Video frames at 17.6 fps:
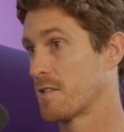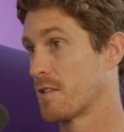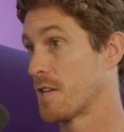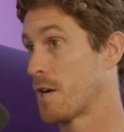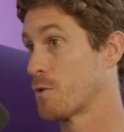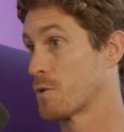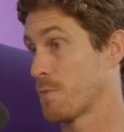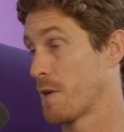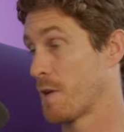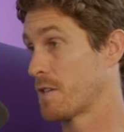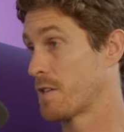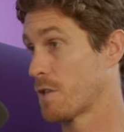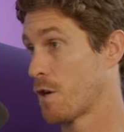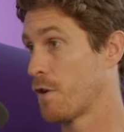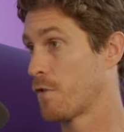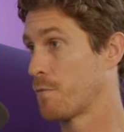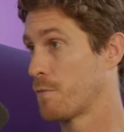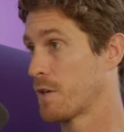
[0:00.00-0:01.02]
the doubles players
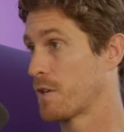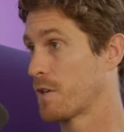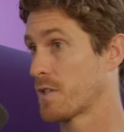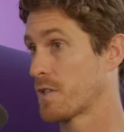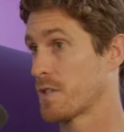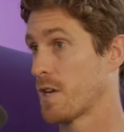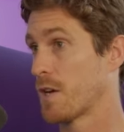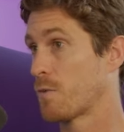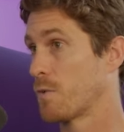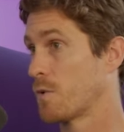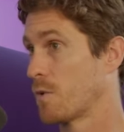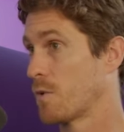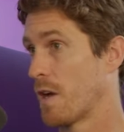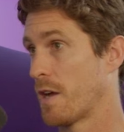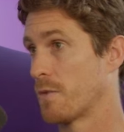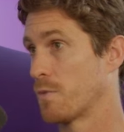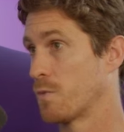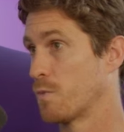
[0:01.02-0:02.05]
off, because it's like, well,
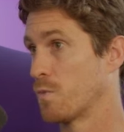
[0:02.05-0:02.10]
hey,